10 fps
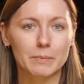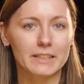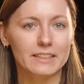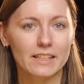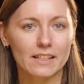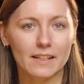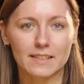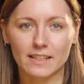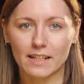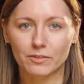Speak screen
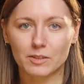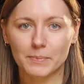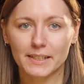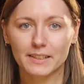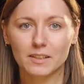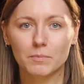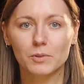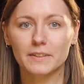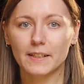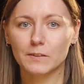and select to speak
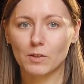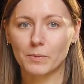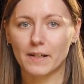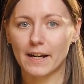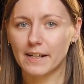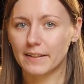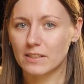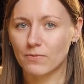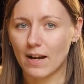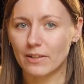pull text from your
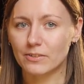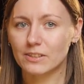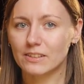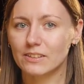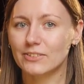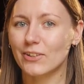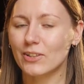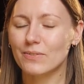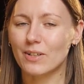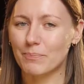hierarchy's values,
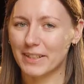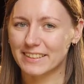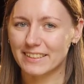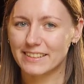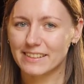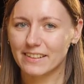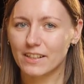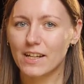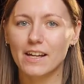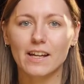not from pixels.
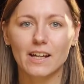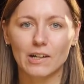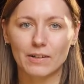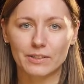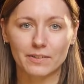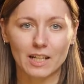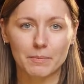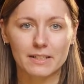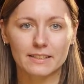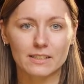When your
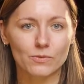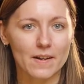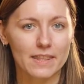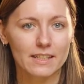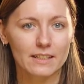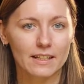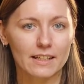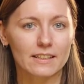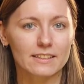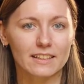label says one thing
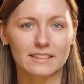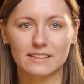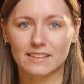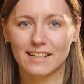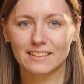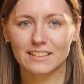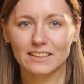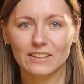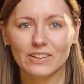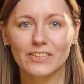and the screen says
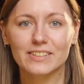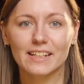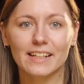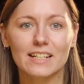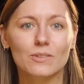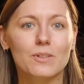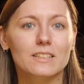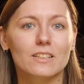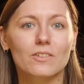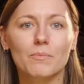another, the user hears
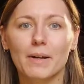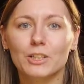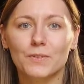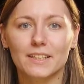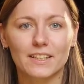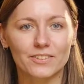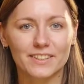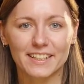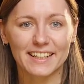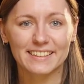words that don't match what they're
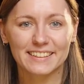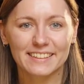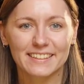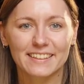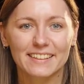looking at.